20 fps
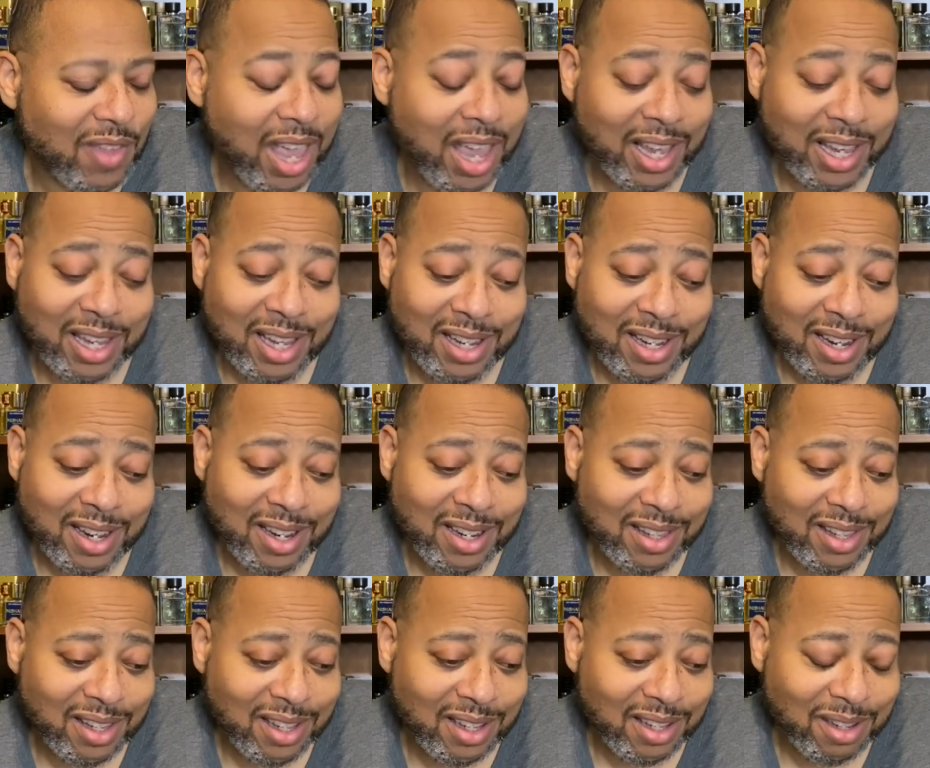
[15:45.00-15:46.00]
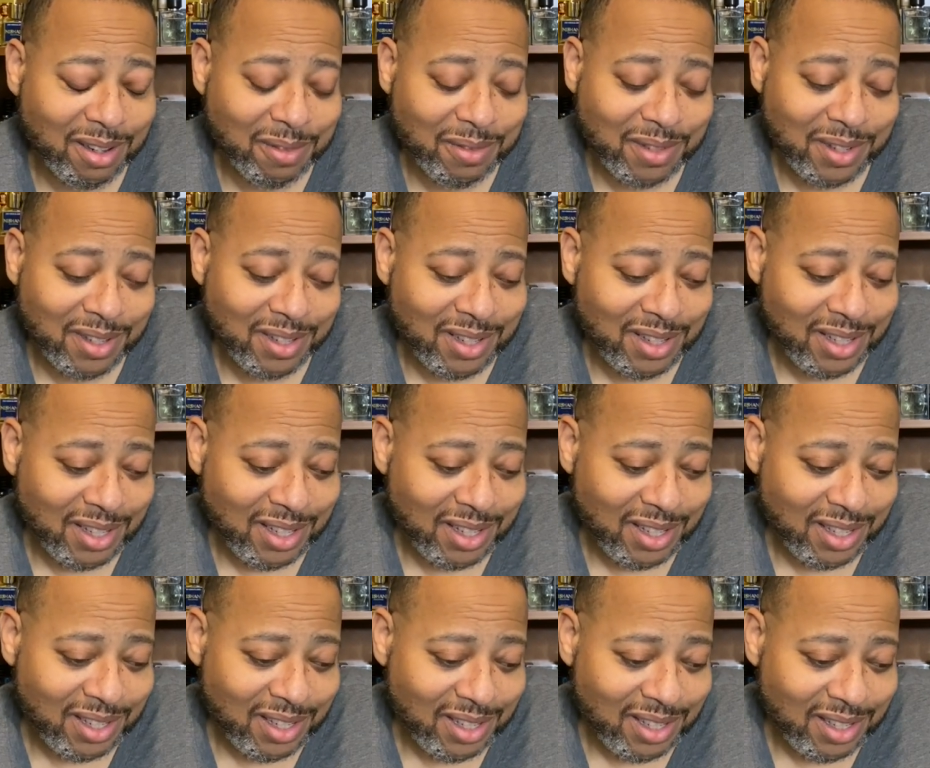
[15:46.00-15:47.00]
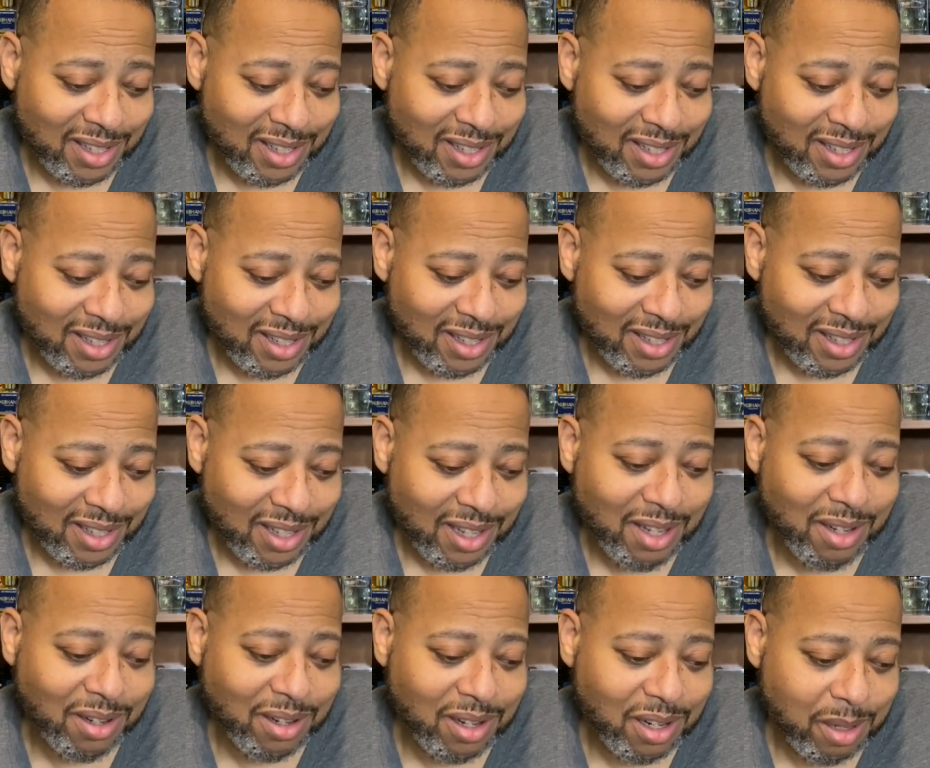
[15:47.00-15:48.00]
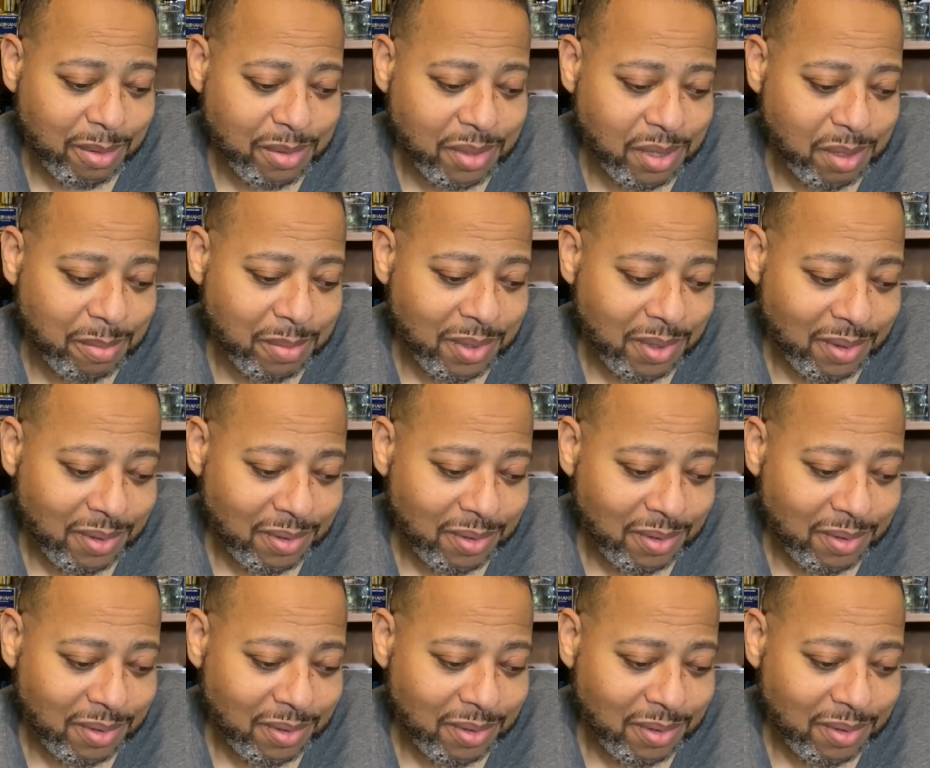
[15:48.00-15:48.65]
cannot think of it. It'll come to me.